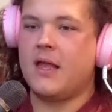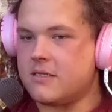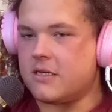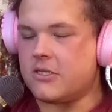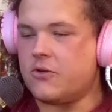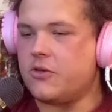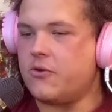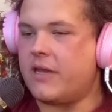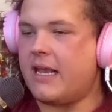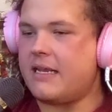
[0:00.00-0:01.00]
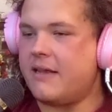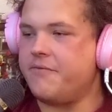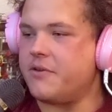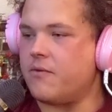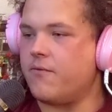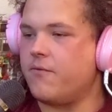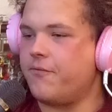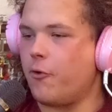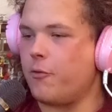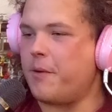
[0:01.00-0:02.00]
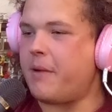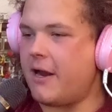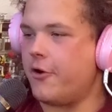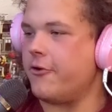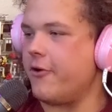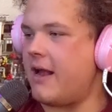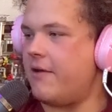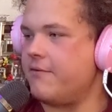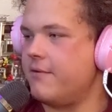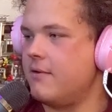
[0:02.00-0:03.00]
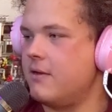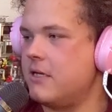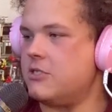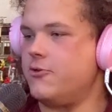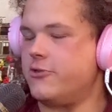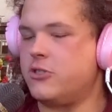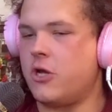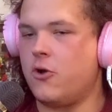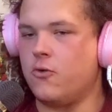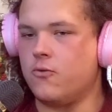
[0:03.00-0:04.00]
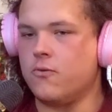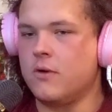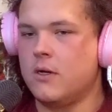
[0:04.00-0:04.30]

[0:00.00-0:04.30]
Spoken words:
You can't even form a paragraph because you're so